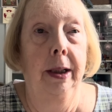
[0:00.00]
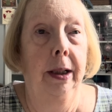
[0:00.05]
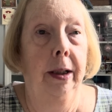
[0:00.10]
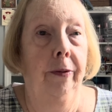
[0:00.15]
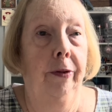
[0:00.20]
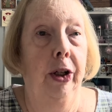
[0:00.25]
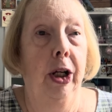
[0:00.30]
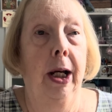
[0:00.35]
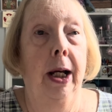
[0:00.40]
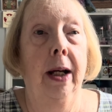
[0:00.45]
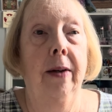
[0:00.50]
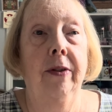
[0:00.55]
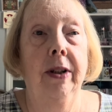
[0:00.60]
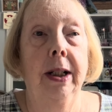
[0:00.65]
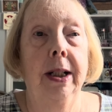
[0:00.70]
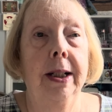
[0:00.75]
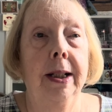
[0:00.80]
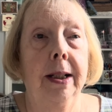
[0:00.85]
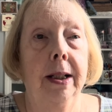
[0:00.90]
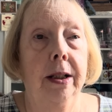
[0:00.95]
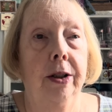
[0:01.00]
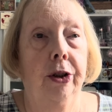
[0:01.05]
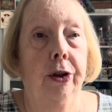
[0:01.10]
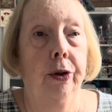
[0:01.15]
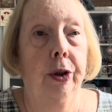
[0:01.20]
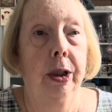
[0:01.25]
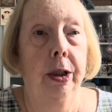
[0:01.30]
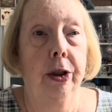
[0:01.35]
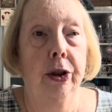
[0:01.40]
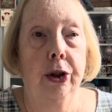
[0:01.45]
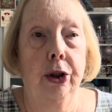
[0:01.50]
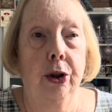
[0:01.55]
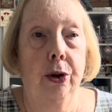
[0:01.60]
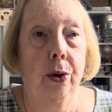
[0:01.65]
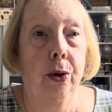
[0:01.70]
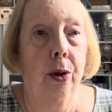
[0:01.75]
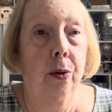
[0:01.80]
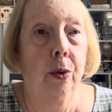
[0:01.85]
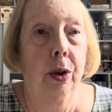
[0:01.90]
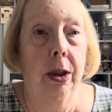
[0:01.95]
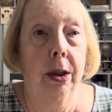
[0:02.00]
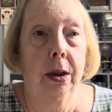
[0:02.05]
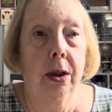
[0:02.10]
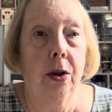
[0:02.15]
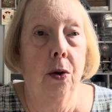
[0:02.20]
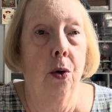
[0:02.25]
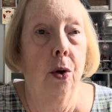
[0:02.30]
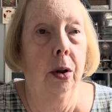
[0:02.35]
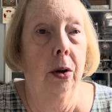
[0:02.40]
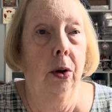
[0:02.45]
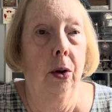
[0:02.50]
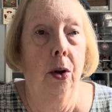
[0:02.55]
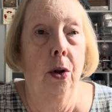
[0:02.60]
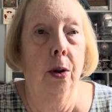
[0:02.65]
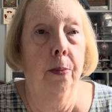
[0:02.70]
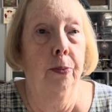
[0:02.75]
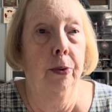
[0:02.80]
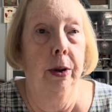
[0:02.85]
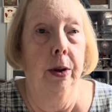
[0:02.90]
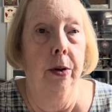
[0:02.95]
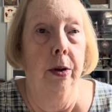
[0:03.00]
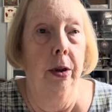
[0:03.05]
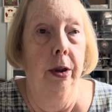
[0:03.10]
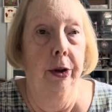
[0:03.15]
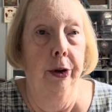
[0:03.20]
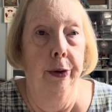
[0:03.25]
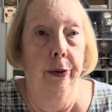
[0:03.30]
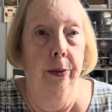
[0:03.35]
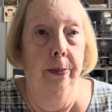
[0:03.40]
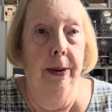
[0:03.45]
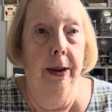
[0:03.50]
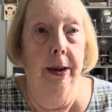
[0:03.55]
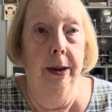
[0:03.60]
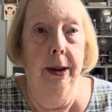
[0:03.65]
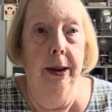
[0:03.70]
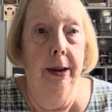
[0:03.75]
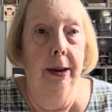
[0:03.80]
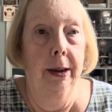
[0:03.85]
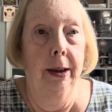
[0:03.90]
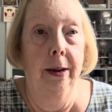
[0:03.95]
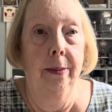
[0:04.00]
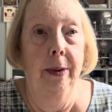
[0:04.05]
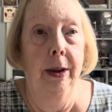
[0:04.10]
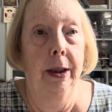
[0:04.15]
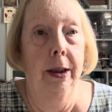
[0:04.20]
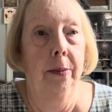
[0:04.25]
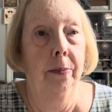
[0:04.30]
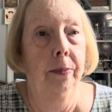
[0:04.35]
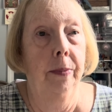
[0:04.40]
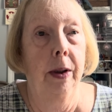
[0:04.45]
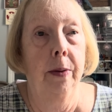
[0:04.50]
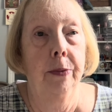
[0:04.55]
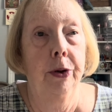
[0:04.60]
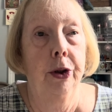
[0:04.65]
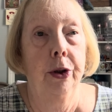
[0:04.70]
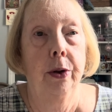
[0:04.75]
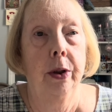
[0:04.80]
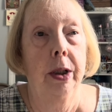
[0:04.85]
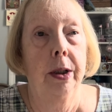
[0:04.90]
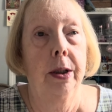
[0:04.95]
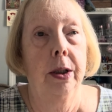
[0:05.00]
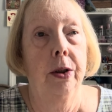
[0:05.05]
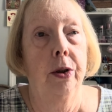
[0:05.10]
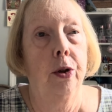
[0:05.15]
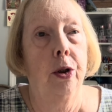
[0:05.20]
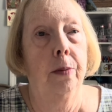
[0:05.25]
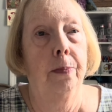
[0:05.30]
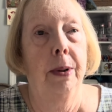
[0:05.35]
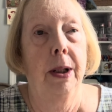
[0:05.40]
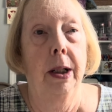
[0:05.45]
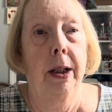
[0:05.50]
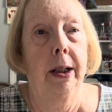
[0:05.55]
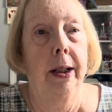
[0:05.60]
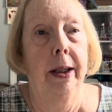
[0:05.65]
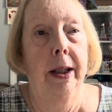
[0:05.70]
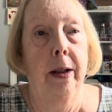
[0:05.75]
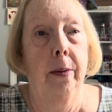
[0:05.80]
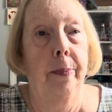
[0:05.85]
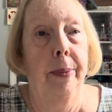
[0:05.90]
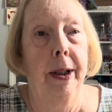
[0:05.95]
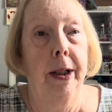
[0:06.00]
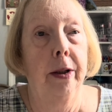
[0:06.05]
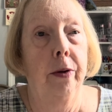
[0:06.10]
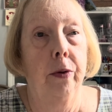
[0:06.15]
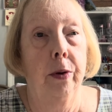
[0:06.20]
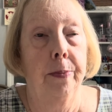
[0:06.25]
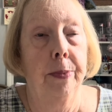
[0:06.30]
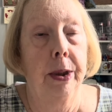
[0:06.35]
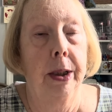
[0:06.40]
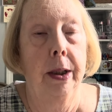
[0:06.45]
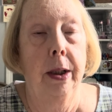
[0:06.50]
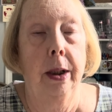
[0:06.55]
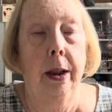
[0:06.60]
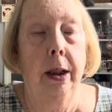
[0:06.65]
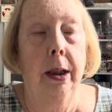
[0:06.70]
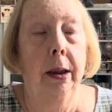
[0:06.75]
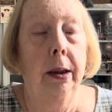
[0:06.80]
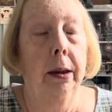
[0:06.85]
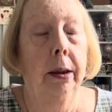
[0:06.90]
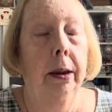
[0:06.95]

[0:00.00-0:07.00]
If you're having these issues in the store, what is corporate going to do about it? I mean, I'm sure this is all part of their bankruptcy thing.